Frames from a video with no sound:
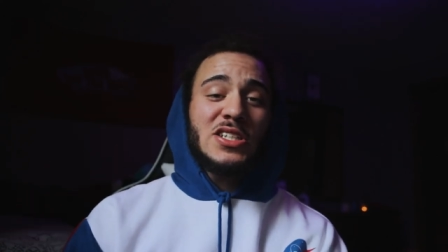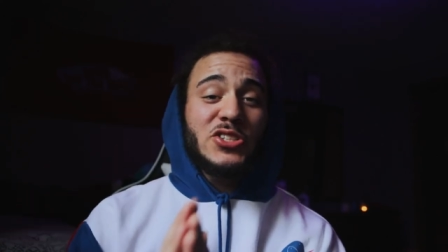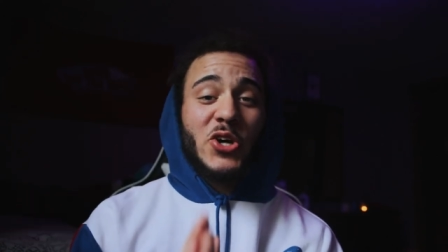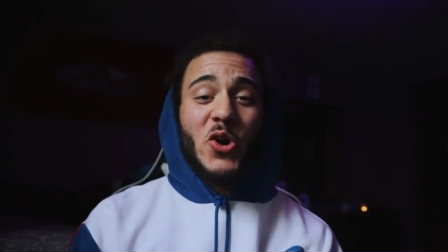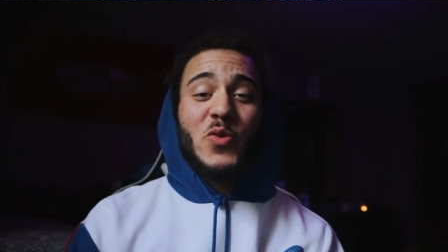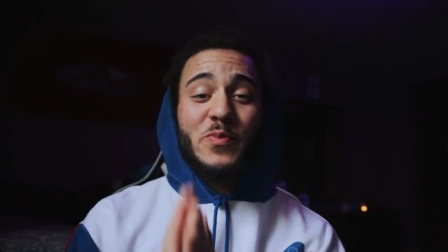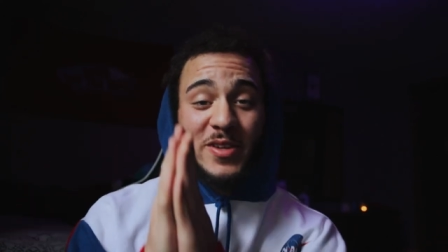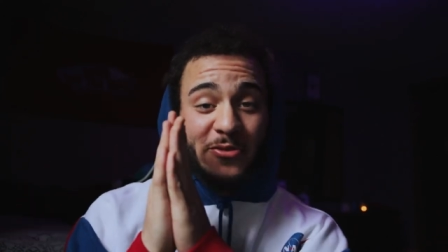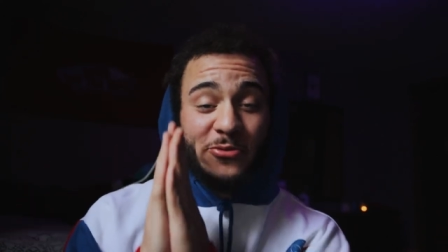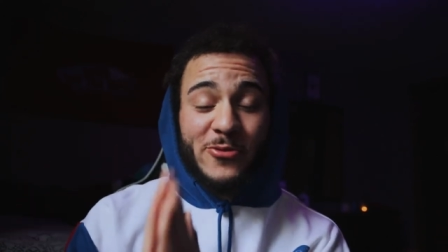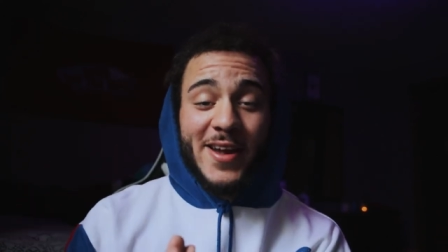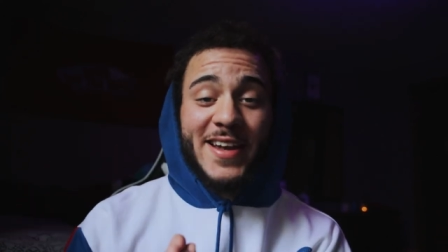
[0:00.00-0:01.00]
Don't be
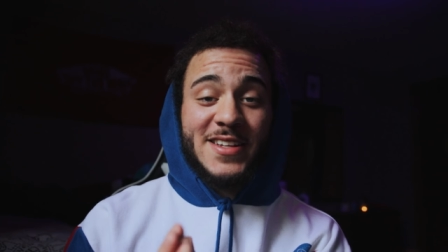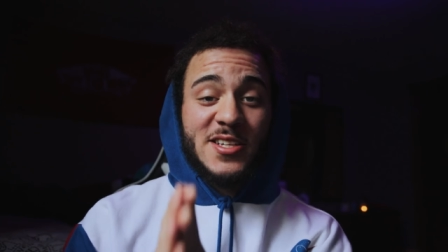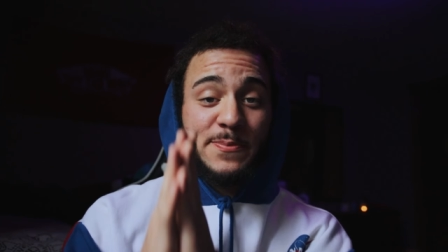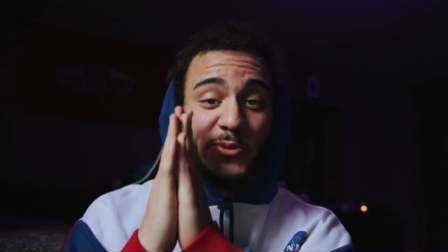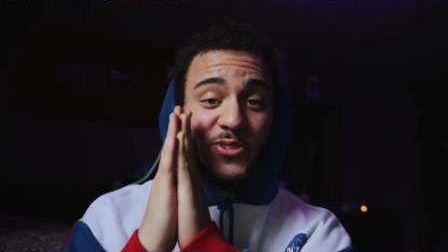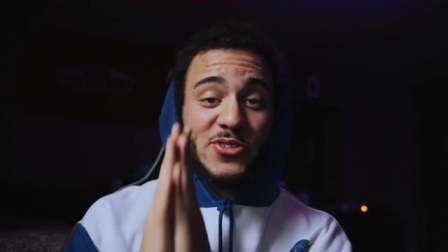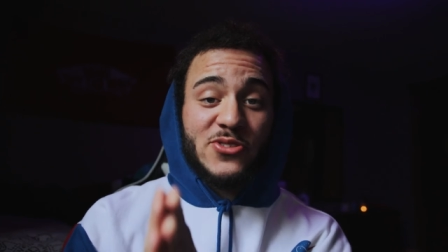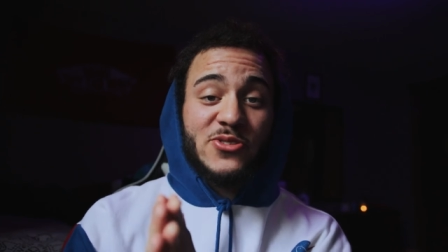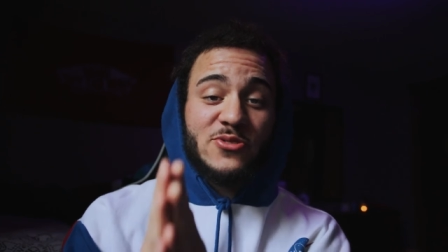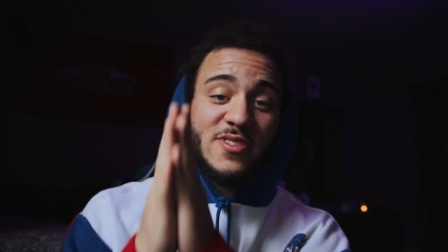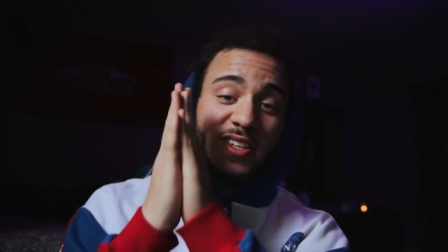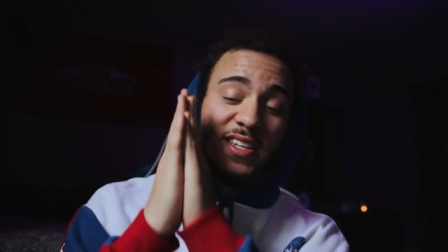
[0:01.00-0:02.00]
afraid to
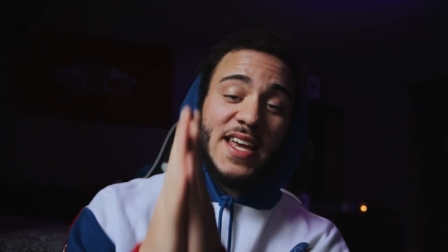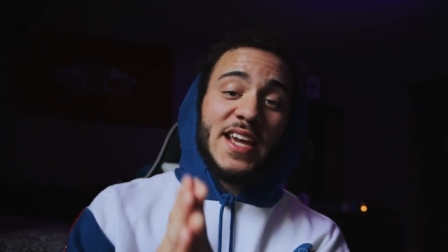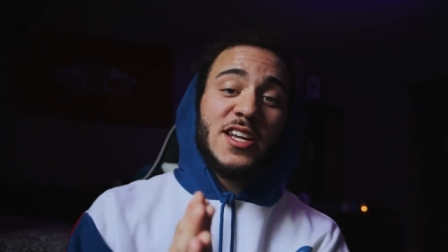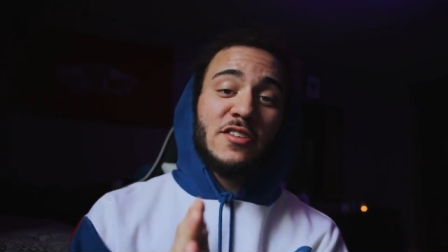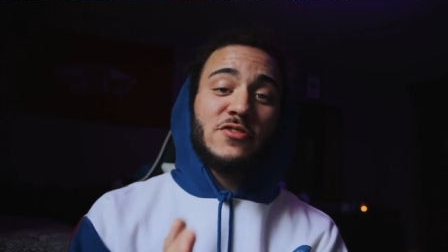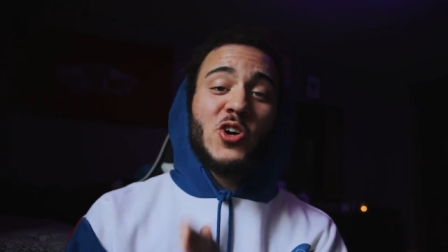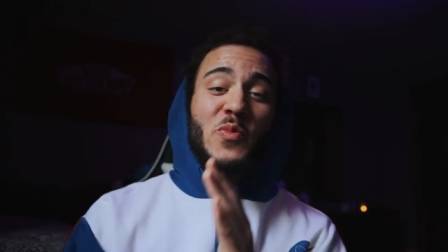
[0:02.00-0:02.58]
pursue the negative.